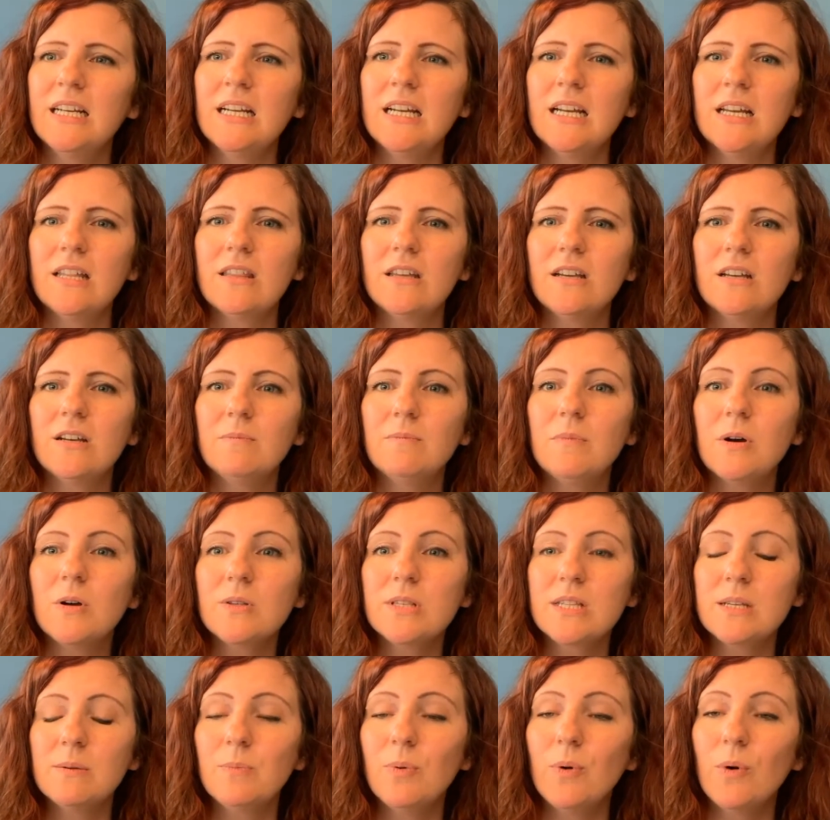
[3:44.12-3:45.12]
The
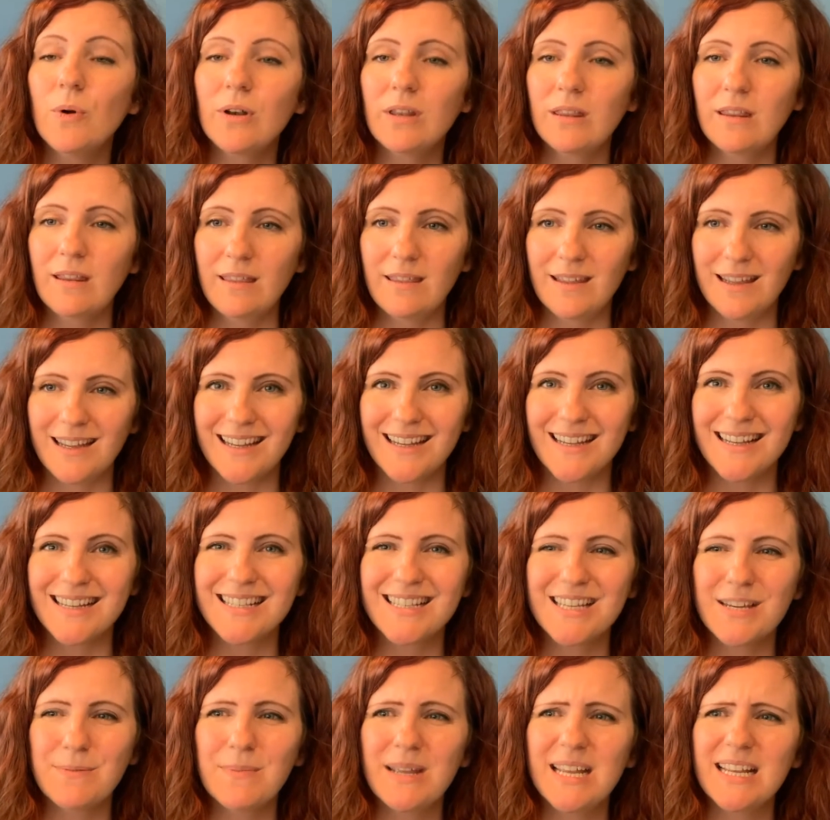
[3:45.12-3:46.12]
most important thing is
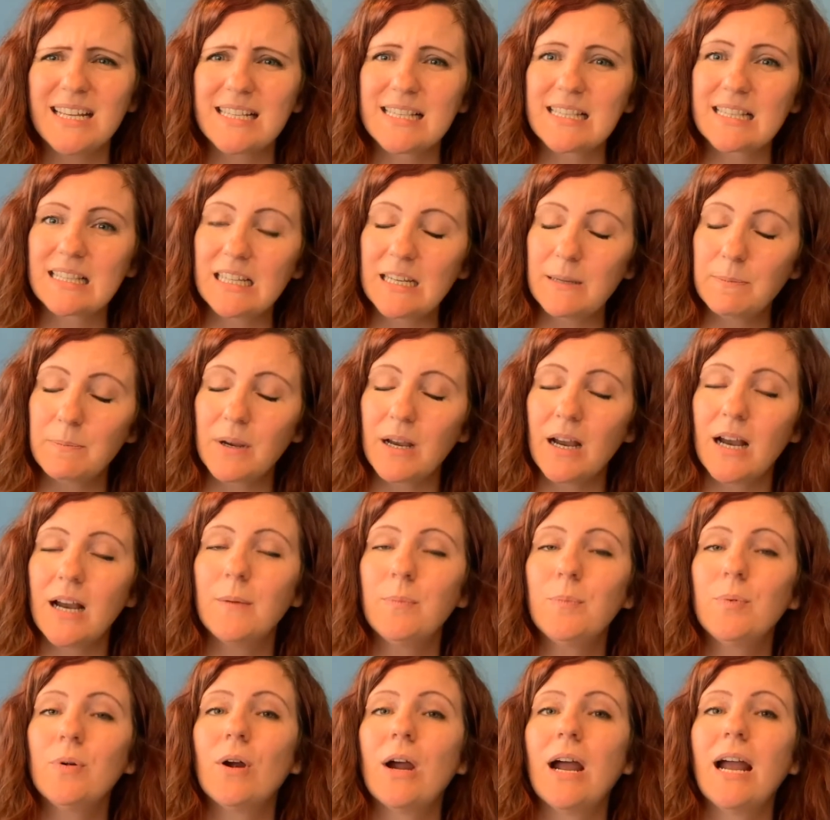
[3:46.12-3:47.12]
to make sleep a
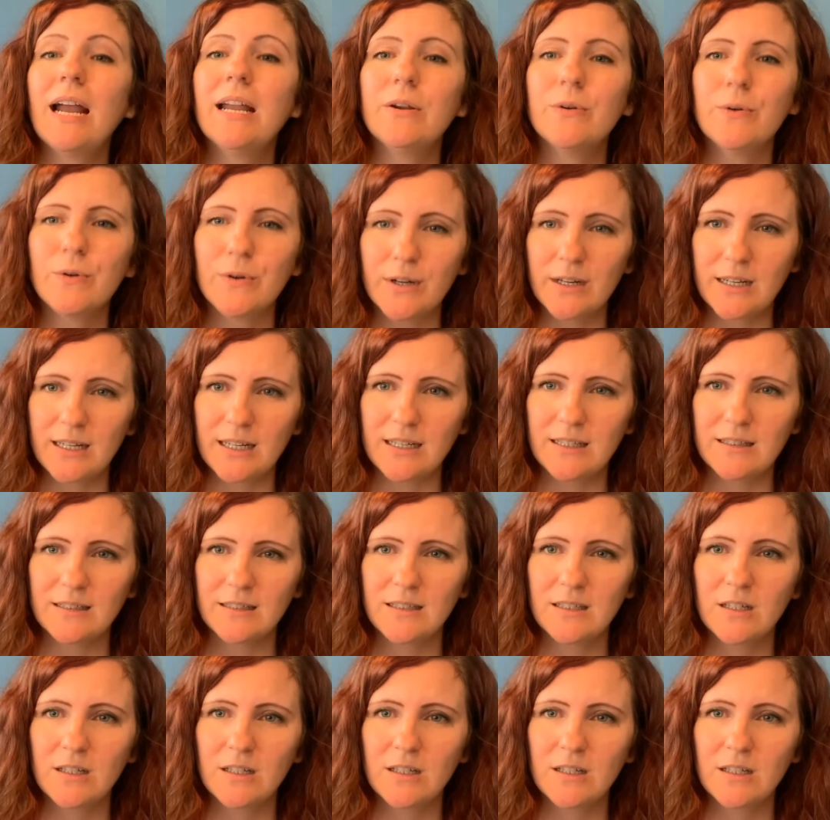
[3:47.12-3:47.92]
priority.